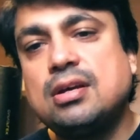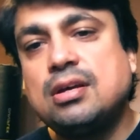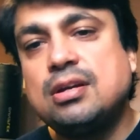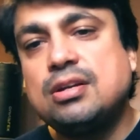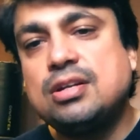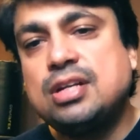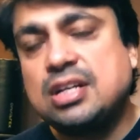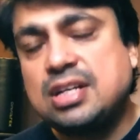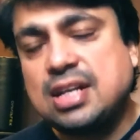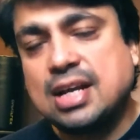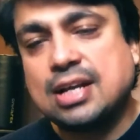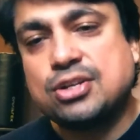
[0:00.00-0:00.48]

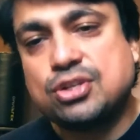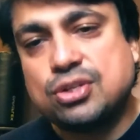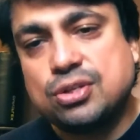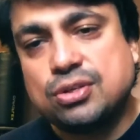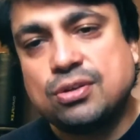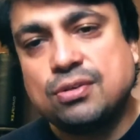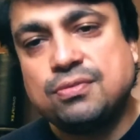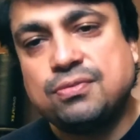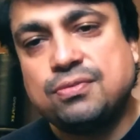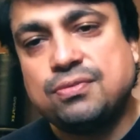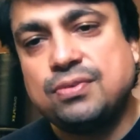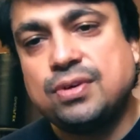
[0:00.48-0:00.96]
detection
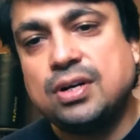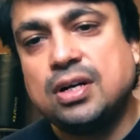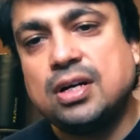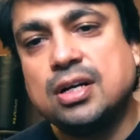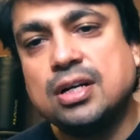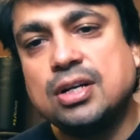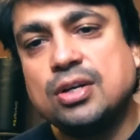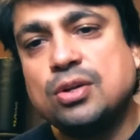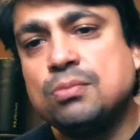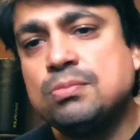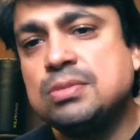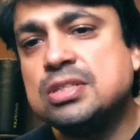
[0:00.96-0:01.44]
of
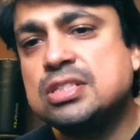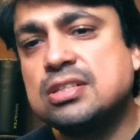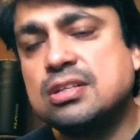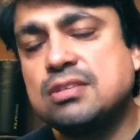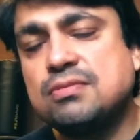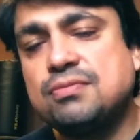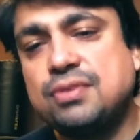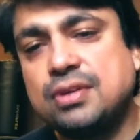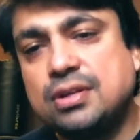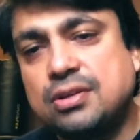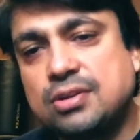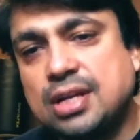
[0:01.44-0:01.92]

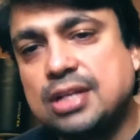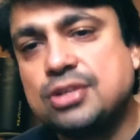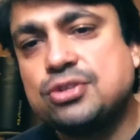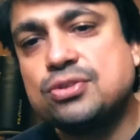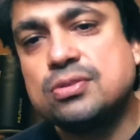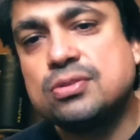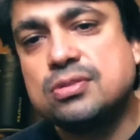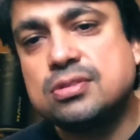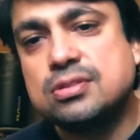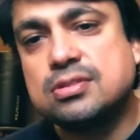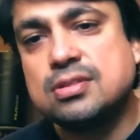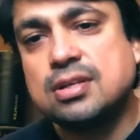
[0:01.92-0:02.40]

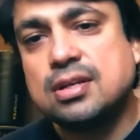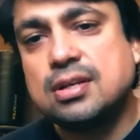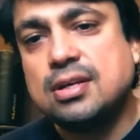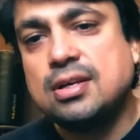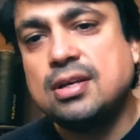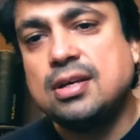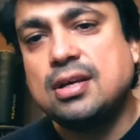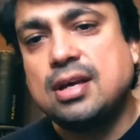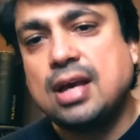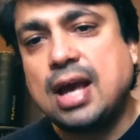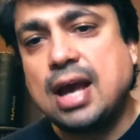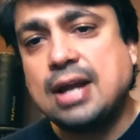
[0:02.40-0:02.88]
misconfigurations
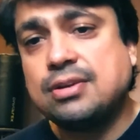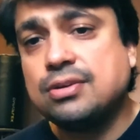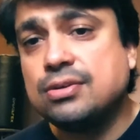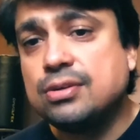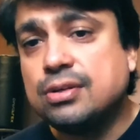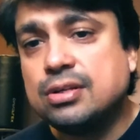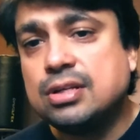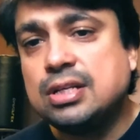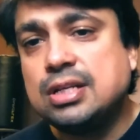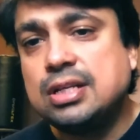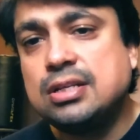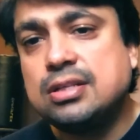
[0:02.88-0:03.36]
at an
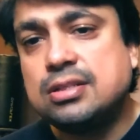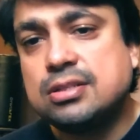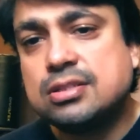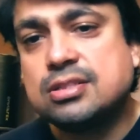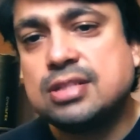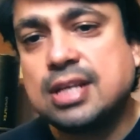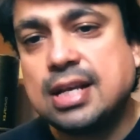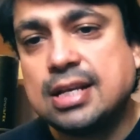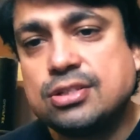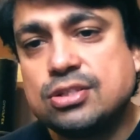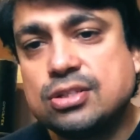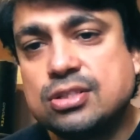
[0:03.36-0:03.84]
early
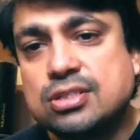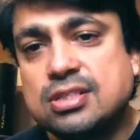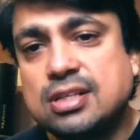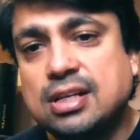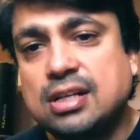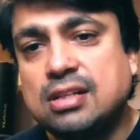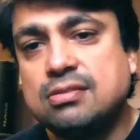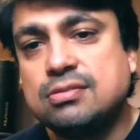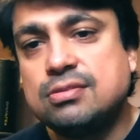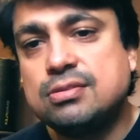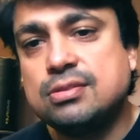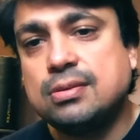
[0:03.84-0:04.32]
stage
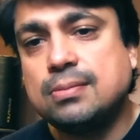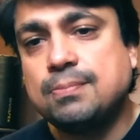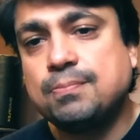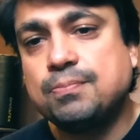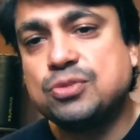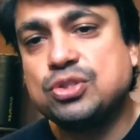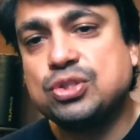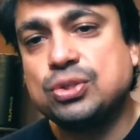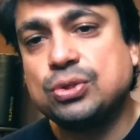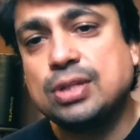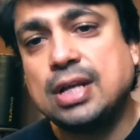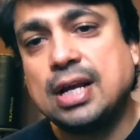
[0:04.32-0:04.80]
itself,
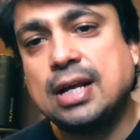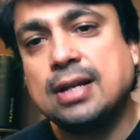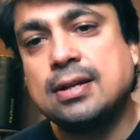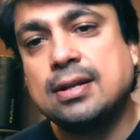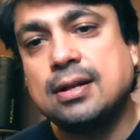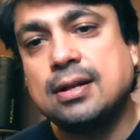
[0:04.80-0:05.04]
so that